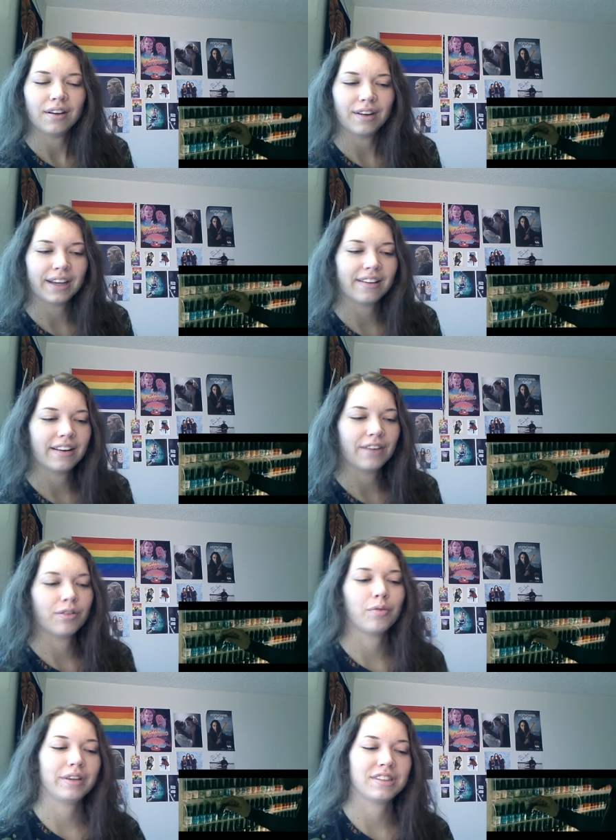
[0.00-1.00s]
Okay, they
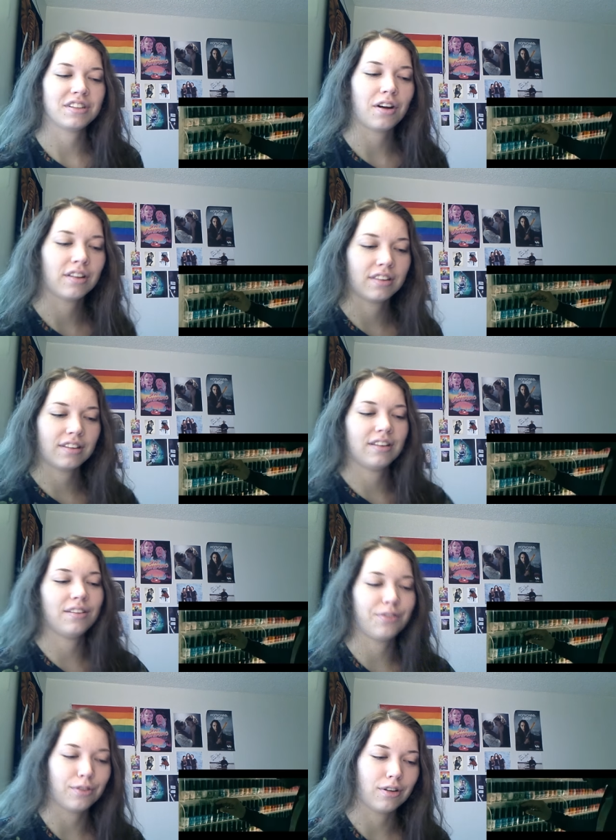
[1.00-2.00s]
never restocked it
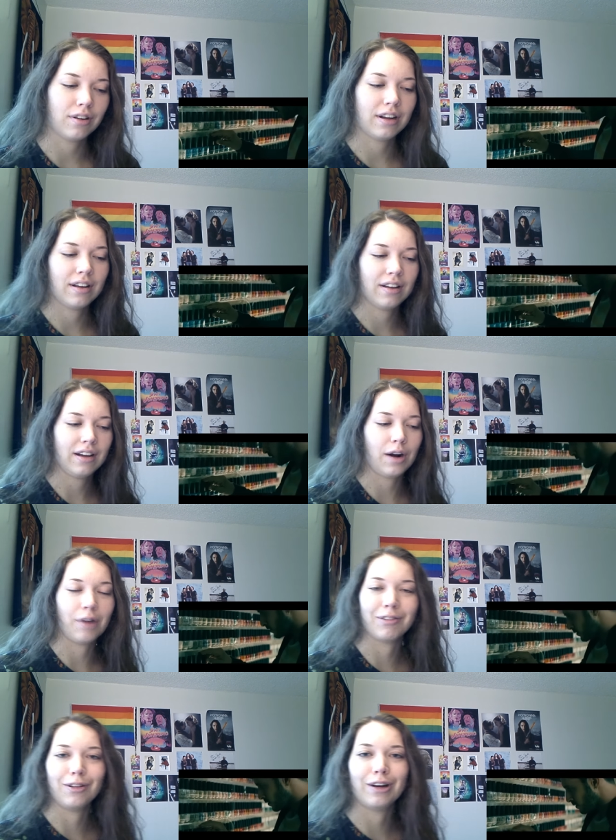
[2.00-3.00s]
for
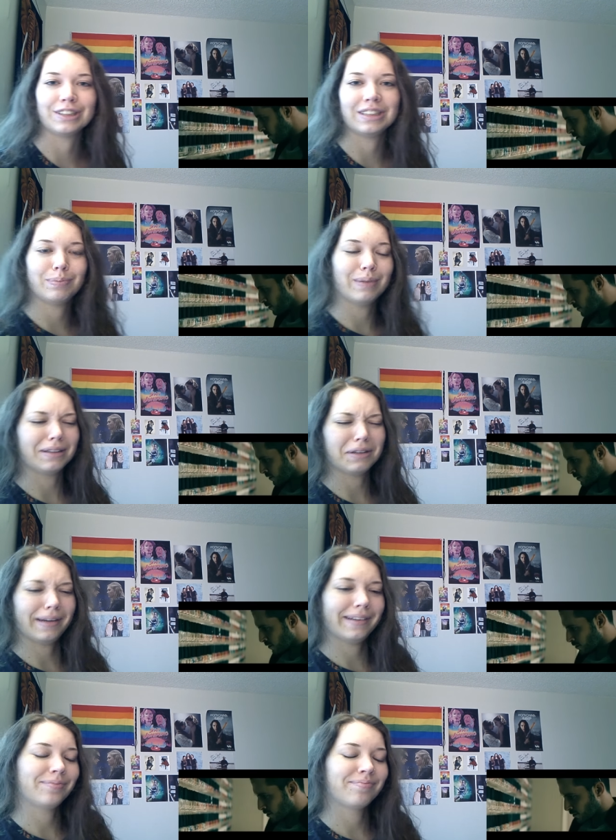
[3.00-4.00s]
however long she's been
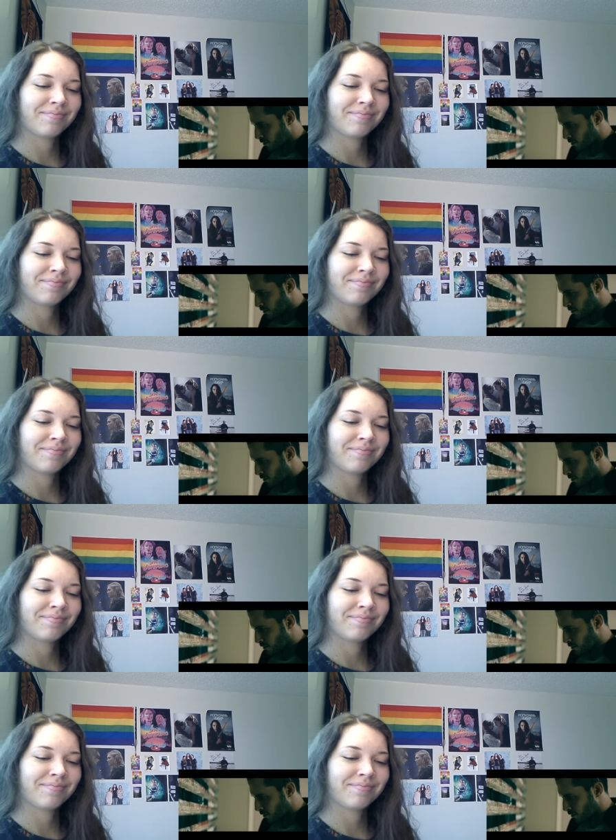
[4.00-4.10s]
gone.